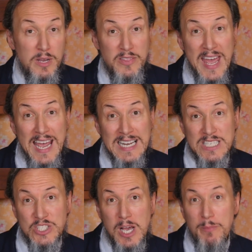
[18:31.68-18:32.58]
But
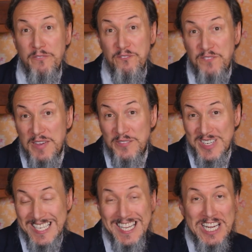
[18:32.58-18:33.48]
then some
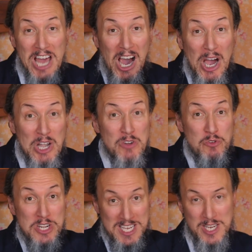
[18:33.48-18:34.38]

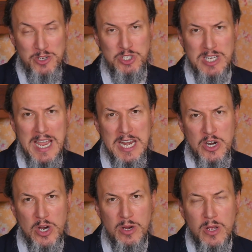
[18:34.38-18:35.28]
1,500 years
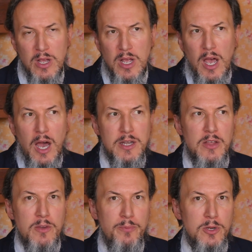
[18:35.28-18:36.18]
later,
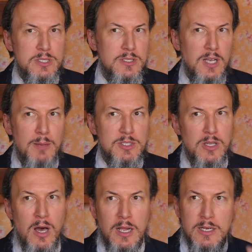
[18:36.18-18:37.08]
another person comes
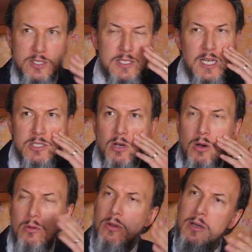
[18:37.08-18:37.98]
along and says,
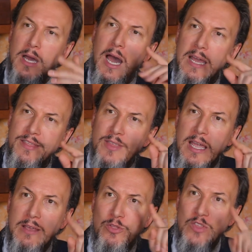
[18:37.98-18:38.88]
oh, look, I
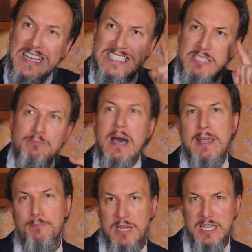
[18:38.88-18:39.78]
think this
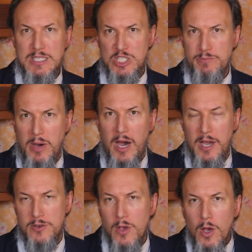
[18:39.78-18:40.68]
might be the
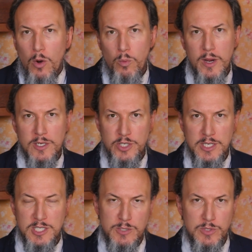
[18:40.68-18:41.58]
spot where
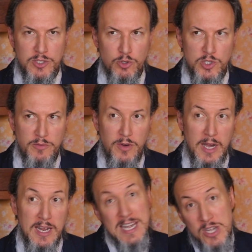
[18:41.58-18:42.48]
Jesus was
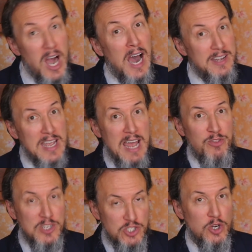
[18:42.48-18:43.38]
crucified and not
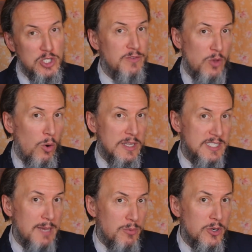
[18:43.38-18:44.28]
at the Church of the Holy
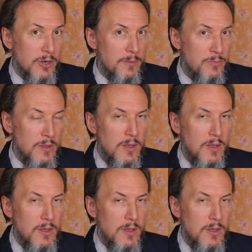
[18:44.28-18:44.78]
Sepulchre.